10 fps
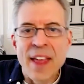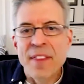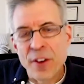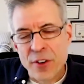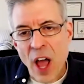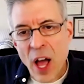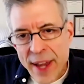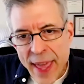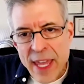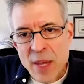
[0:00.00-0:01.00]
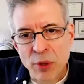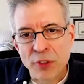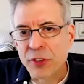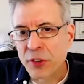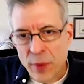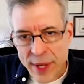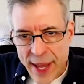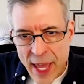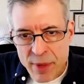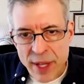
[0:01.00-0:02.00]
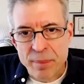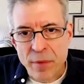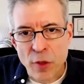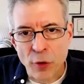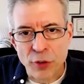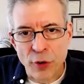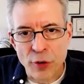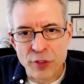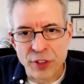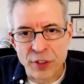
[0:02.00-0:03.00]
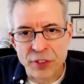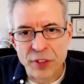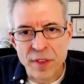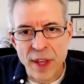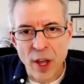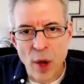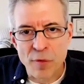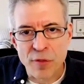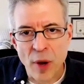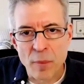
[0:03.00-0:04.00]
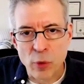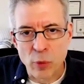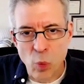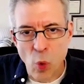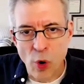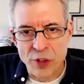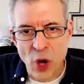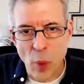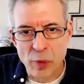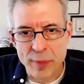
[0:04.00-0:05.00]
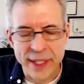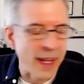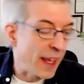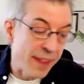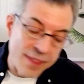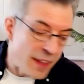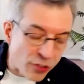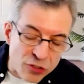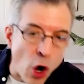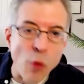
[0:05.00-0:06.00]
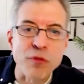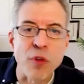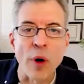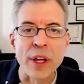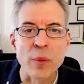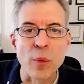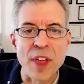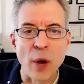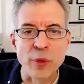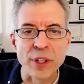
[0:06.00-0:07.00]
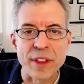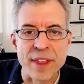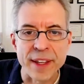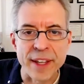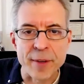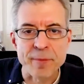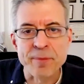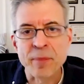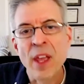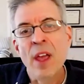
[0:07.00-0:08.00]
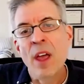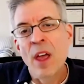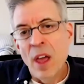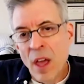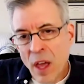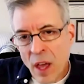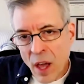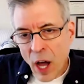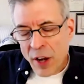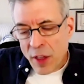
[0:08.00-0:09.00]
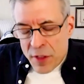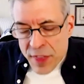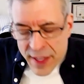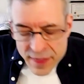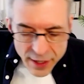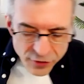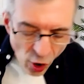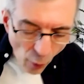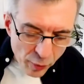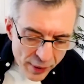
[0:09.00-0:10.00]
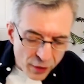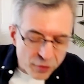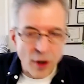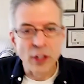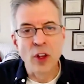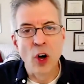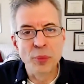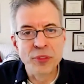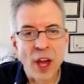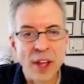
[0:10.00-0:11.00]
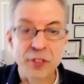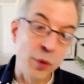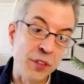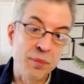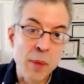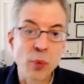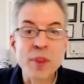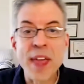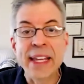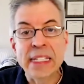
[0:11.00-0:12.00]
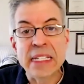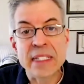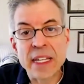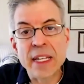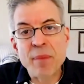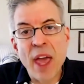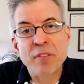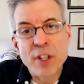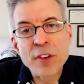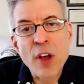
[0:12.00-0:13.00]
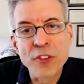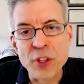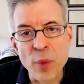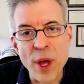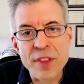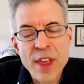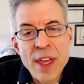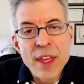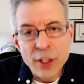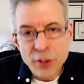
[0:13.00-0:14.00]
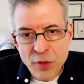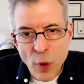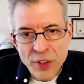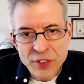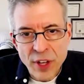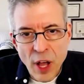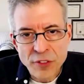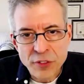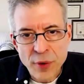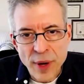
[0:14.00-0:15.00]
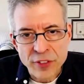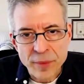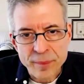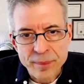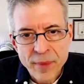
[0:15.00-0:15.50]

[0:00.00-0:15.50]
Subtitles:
They're not able to inhibit those urges that come from the reward dopamine, and they just go for it without really thinking. Another thing that dopamine in the frontal lobes does, which people with ADD have difficulty with, is focus and concentration.